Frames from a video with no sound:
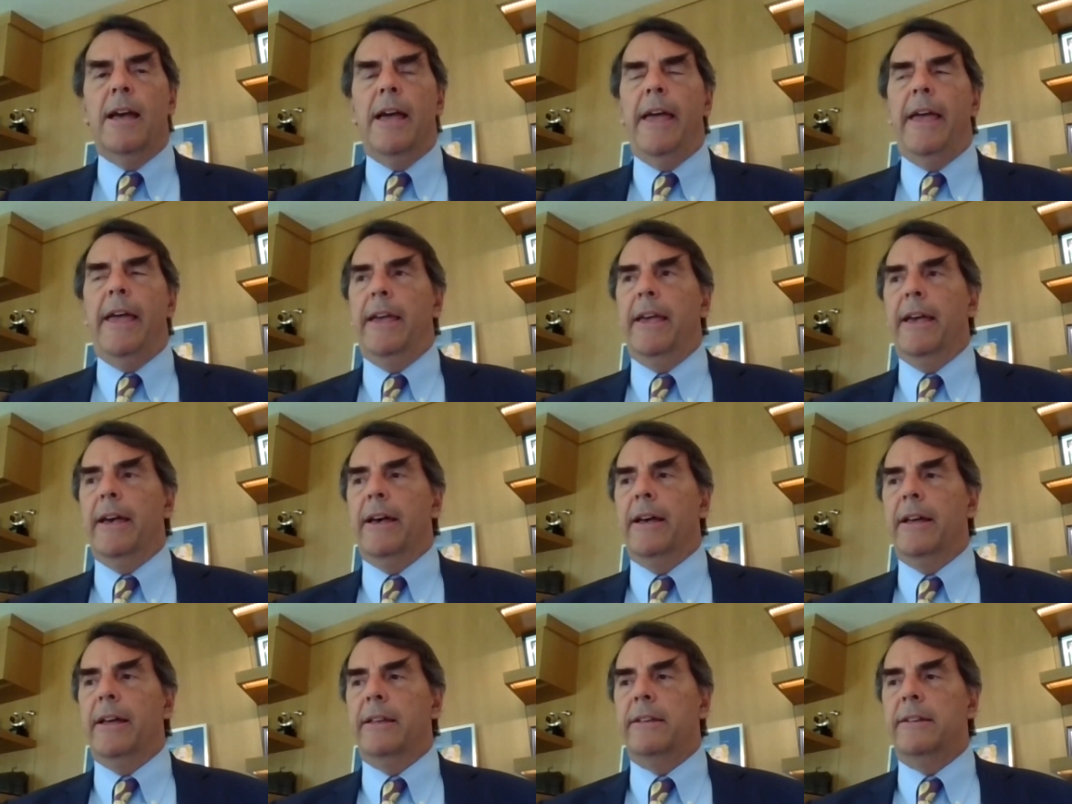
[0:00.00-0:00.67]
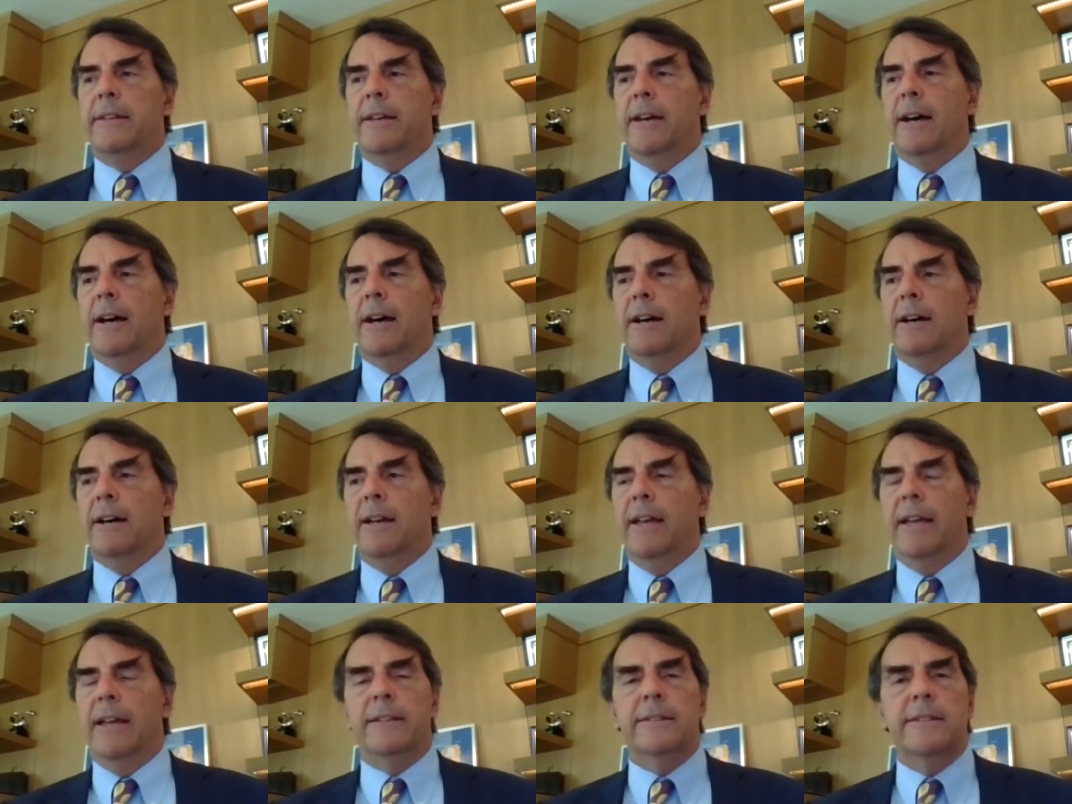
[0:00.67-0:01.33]
And
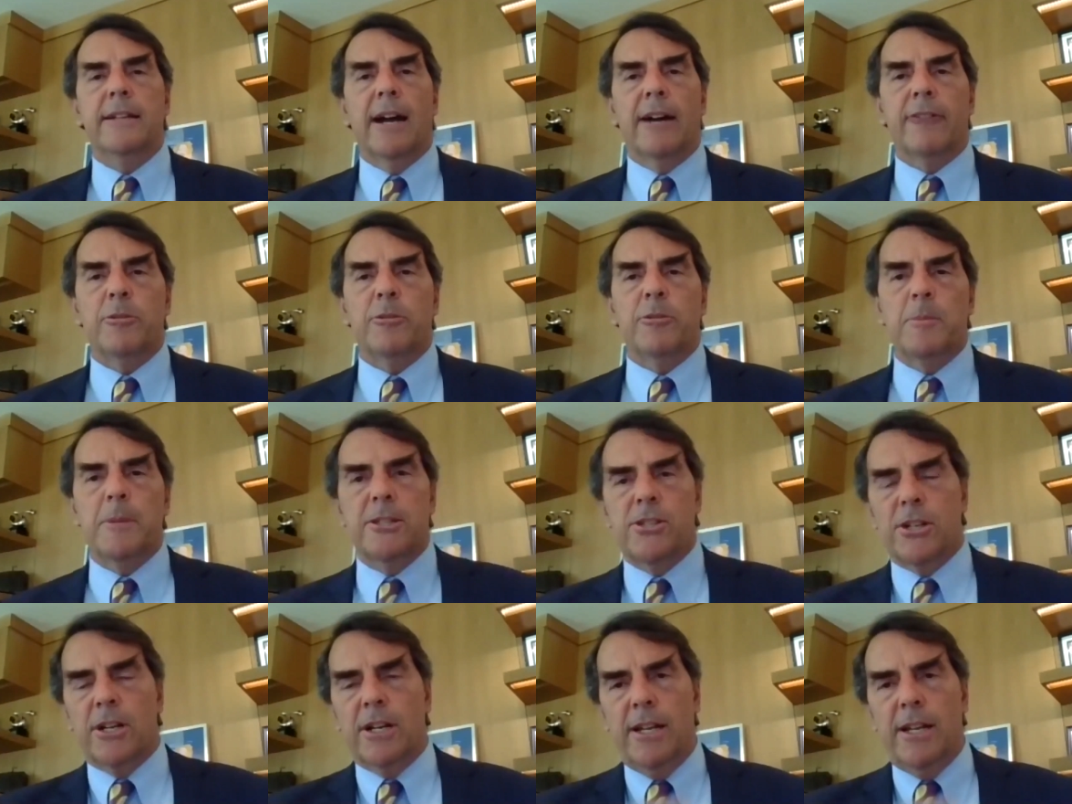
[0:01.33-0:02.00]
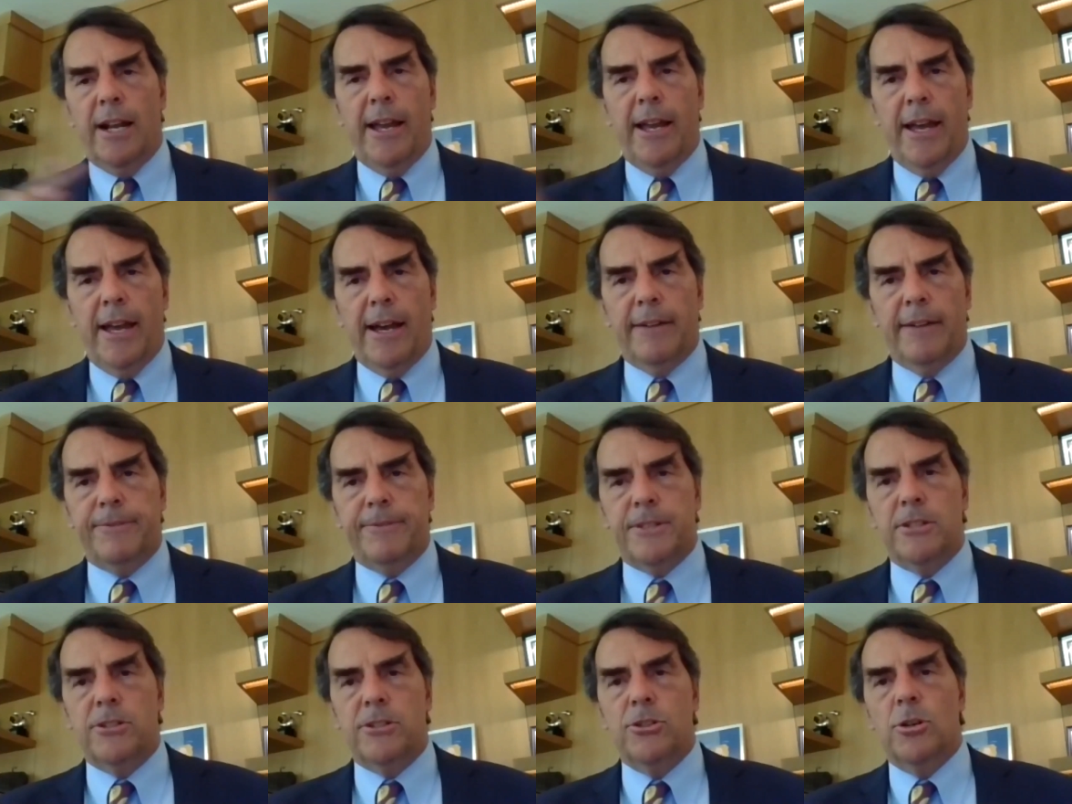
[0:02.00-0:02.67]
governments are going to
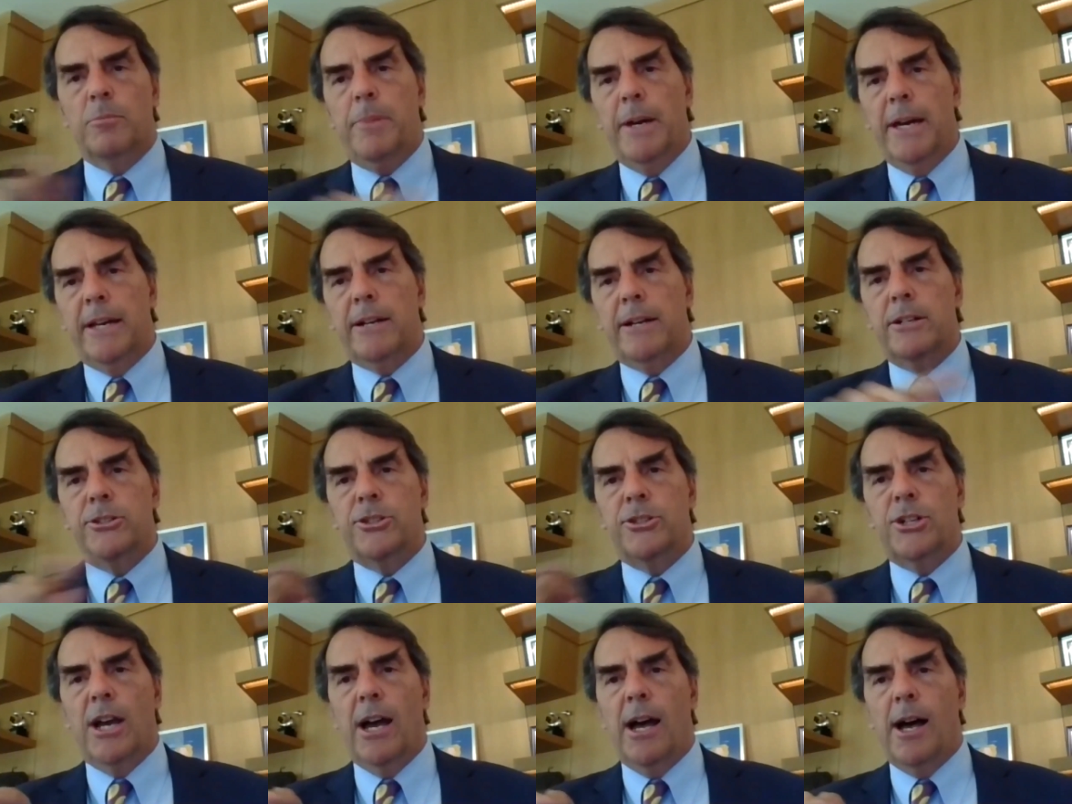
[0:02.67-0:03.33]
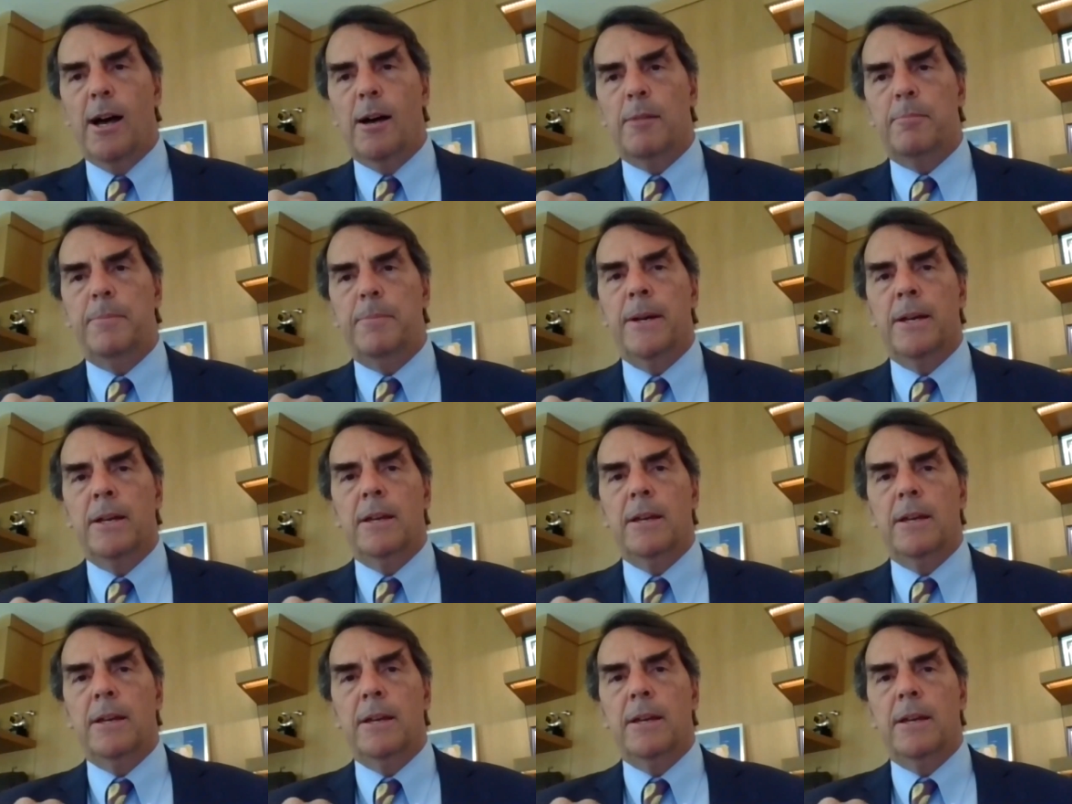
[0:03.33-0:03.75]
have to do a better job